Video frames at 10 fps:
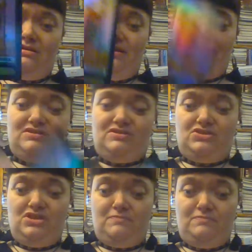It's
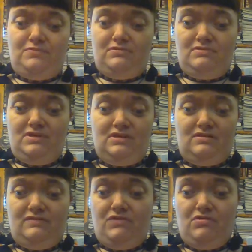cheap.
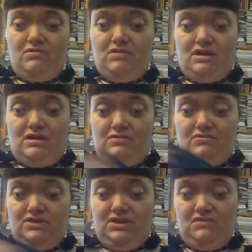If you are
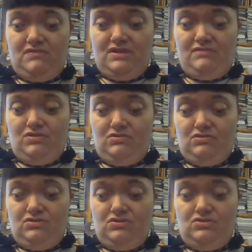considering whatever or
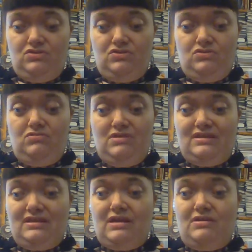not doing
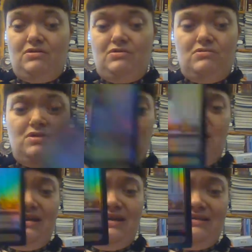tarot
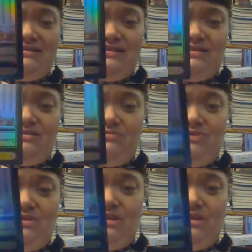is something